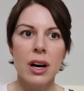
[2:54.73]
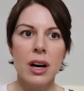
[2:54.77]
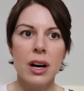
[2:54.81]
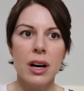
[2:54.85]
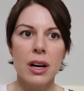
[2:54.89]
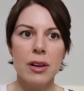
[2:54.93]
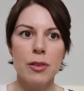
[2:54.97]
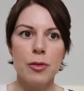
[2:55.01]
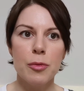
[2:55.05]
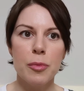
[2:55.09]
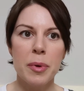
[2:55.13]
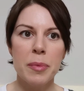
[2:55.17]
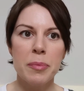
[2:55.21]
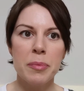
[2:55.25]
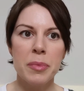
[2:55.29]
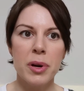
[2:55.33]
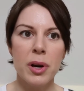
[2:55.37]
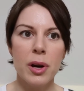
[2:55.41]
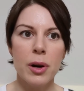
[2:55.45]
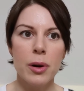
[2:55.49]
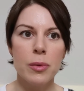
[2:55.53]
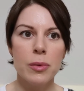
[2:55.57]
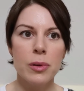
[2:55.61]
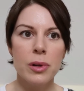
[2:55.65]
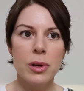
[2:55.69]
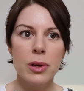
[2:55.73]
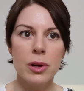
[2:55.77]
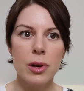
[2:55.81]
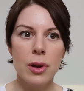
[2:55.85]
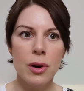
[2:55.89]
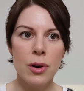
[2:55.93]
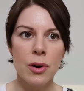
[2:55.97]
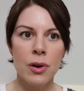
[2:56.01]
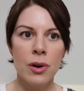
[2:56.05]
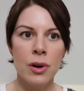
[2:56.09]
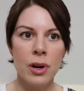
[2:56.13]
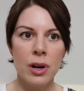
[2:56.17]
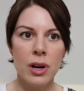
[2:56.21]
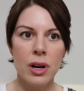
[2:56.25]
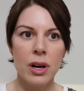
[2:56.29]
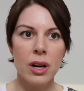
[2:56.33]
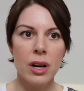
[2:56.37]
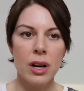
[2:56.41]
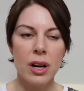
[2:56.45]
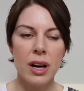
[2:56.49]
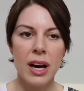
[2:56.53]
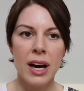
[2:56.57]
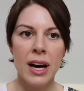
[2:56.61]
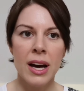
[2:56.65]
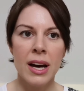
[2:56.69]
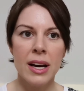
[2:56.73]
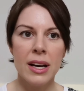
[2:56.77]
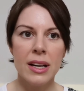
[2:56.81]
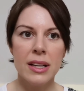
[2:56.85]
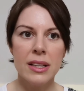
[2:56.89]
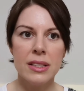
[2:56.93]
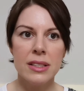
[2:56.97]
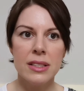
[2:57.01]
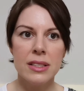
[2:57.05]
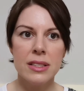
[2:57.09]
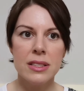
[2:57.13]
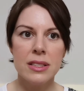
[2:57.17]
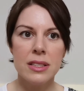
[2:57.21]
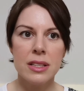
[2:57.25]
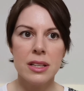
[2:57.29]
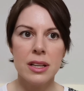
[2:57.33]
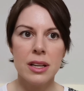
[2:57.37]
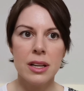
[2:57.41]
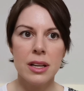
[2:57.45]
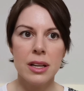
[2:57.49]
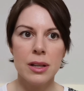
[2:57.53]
I remember going along, and